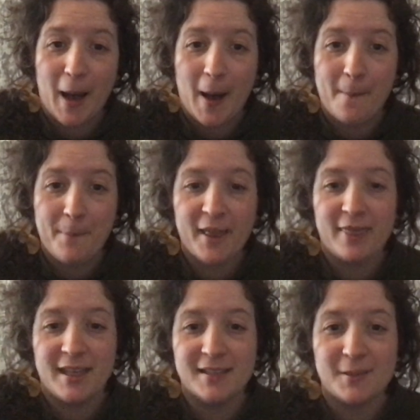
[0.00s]
up
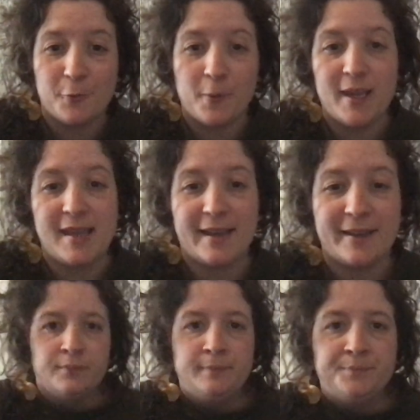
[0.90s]
this week.
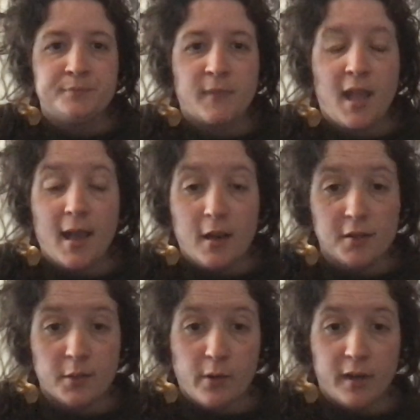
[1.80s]
I
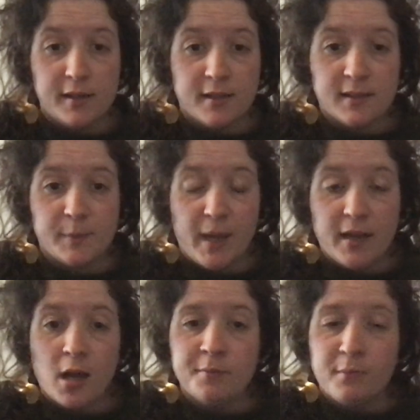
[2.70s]
also wanted to spend
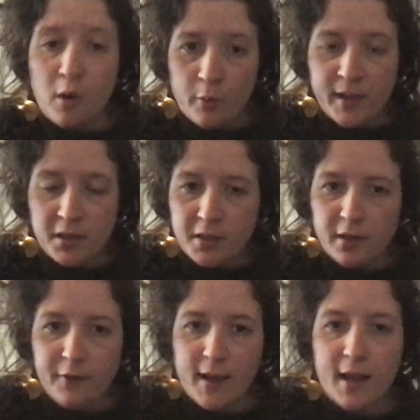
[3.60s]
a moment
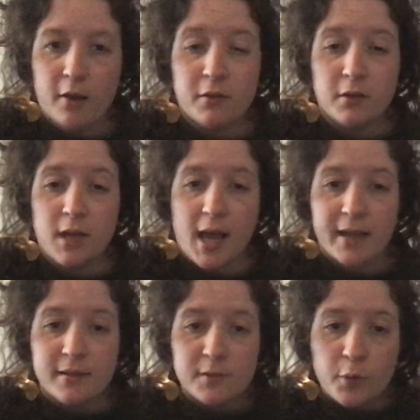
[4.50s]
clarifying how the
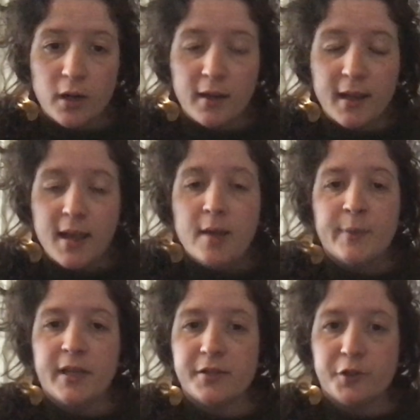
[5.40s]
lines work
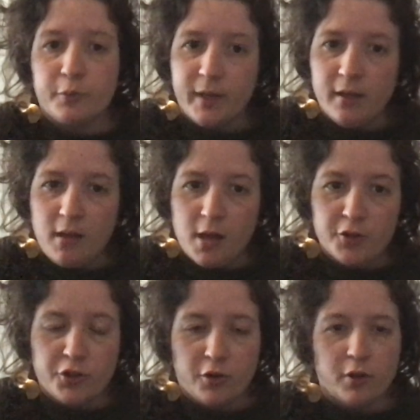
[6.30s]
because your read along
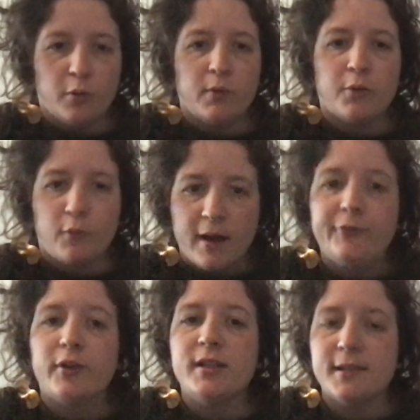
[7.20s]
journal will
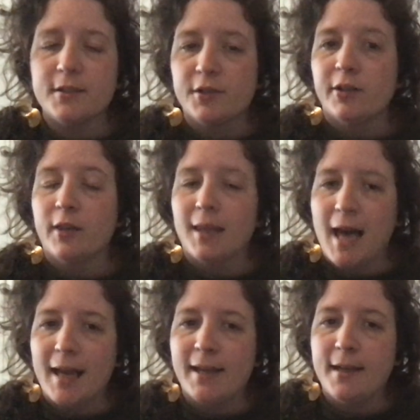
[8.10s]
reference certain
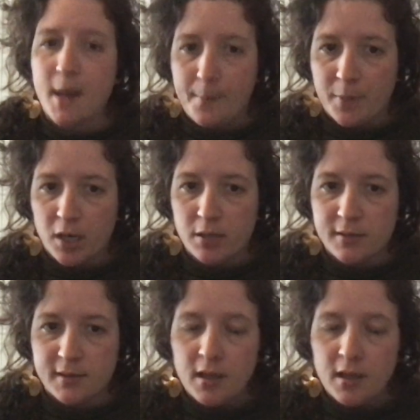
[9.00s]
line numbers.